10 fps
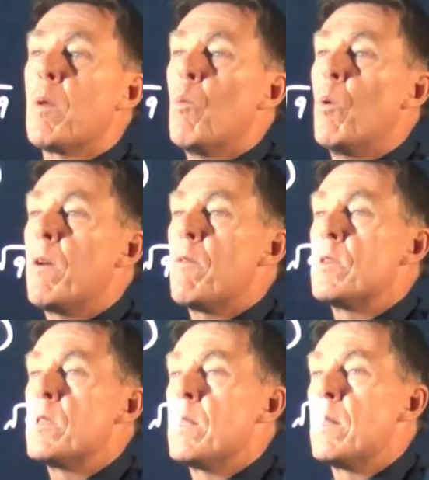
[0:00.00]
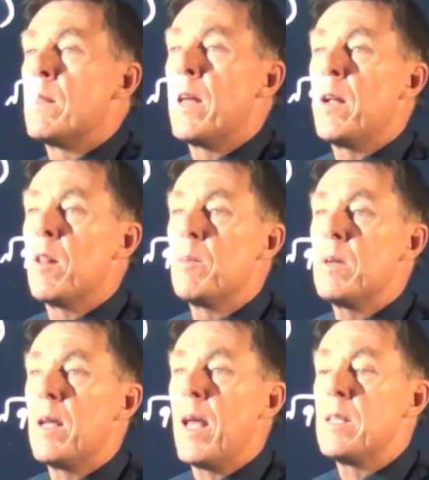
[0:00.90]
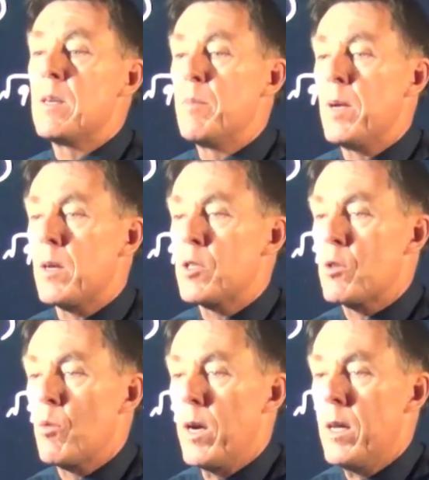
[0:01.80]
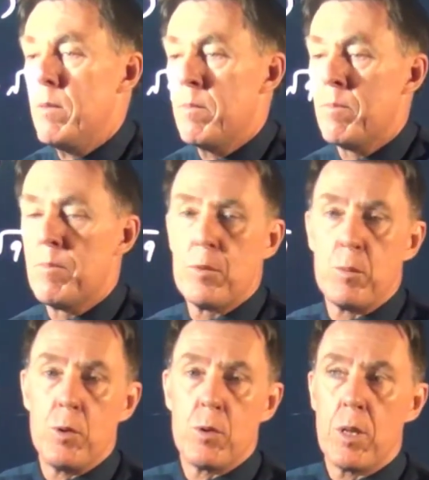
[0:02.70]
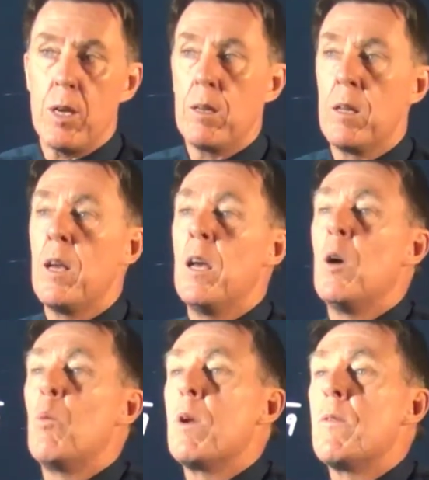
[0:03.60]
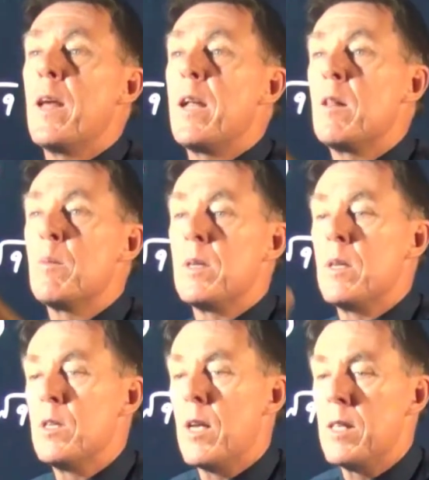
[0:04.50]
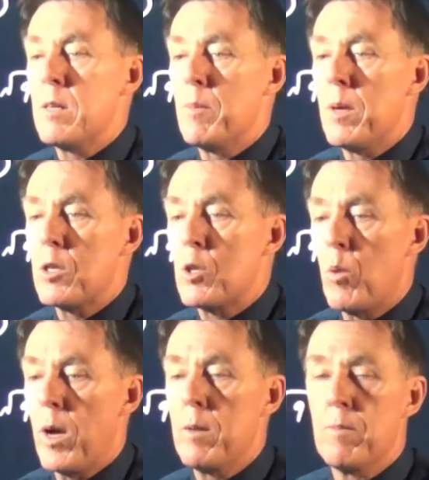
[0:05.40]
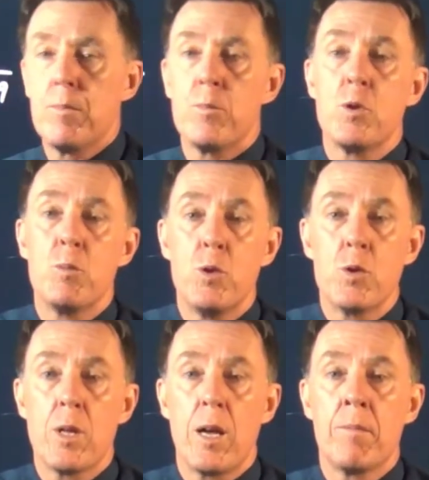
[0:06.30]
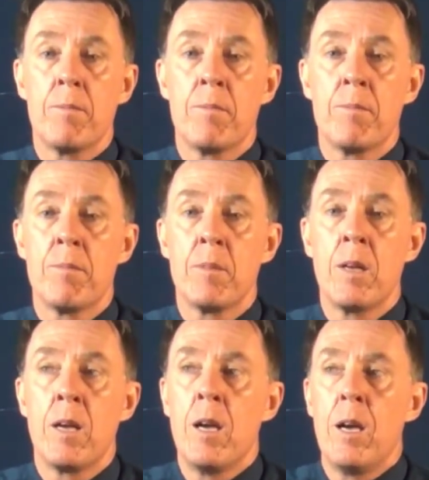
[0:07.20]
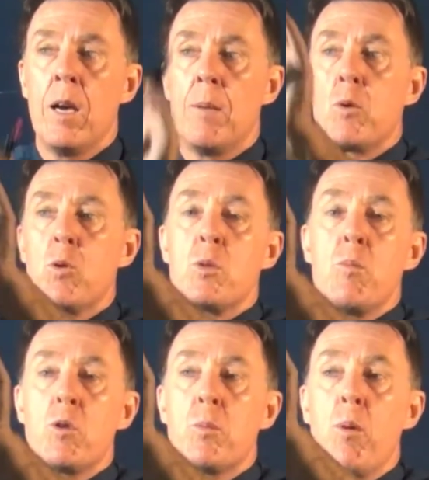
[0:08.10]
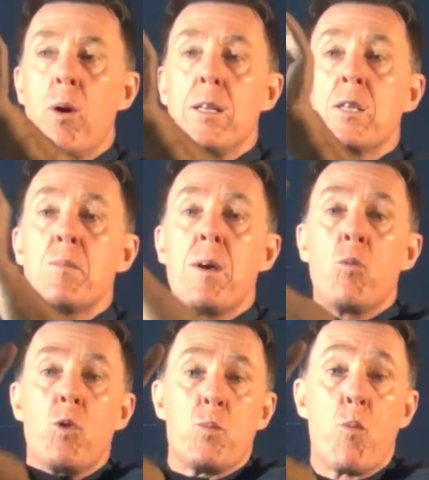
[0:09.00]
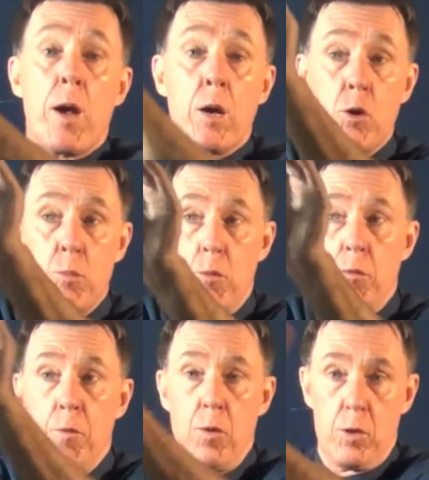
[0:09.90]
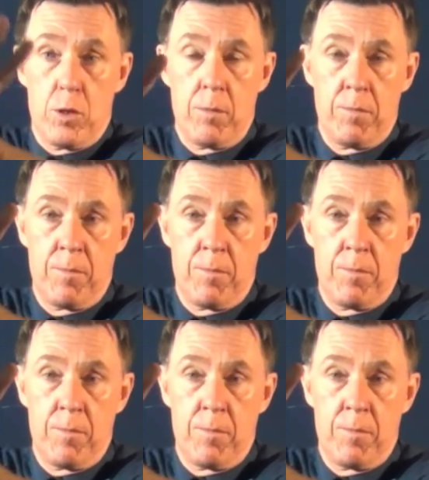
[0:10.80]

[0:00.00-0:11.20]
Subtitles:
whatever is that element ends up being squared to produce that. Whatever that element is ends up being squared to produce that. Because it's multiply, it doesn't matter which bracket you put first.